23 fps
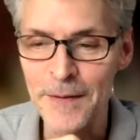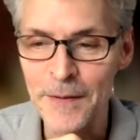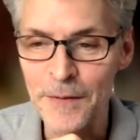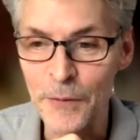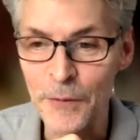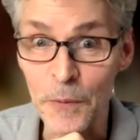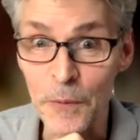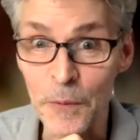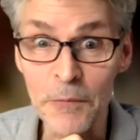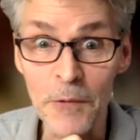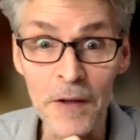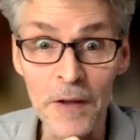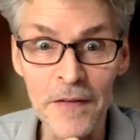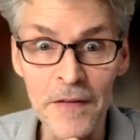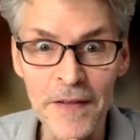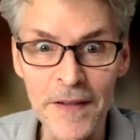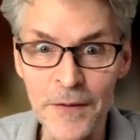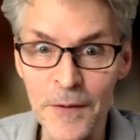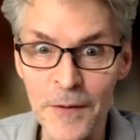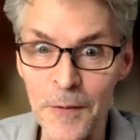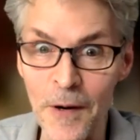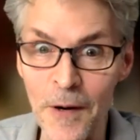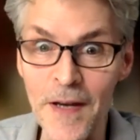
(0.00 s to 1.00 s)
So we run
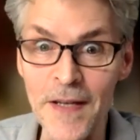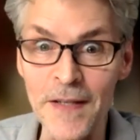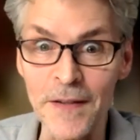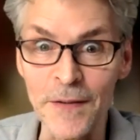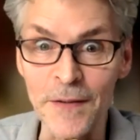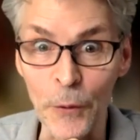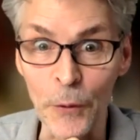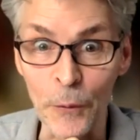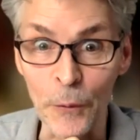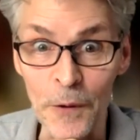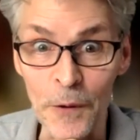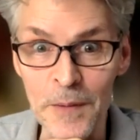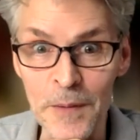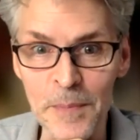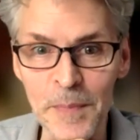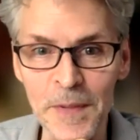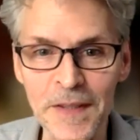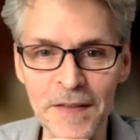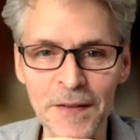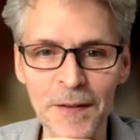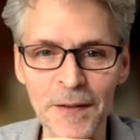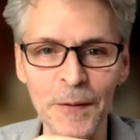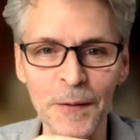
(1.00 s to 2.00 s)
these great
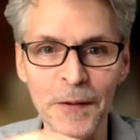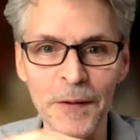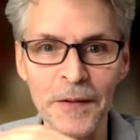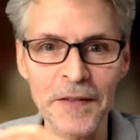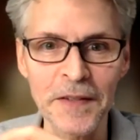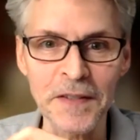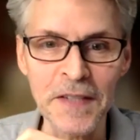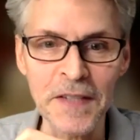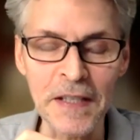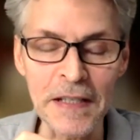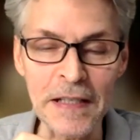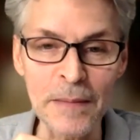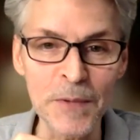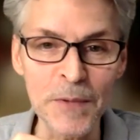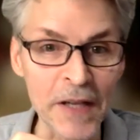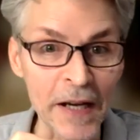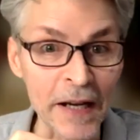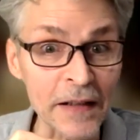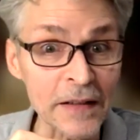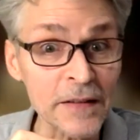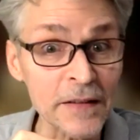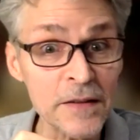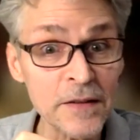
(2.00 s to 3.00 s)
tournaments called the Team
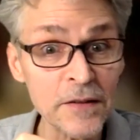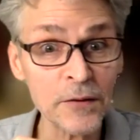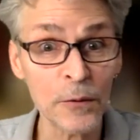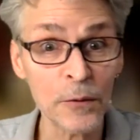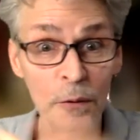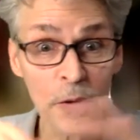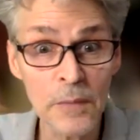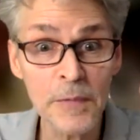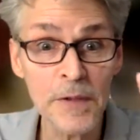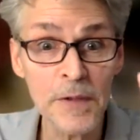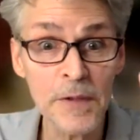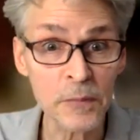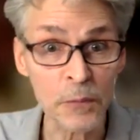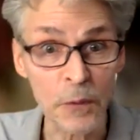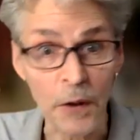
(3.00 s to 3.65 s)
Challenge tournaments,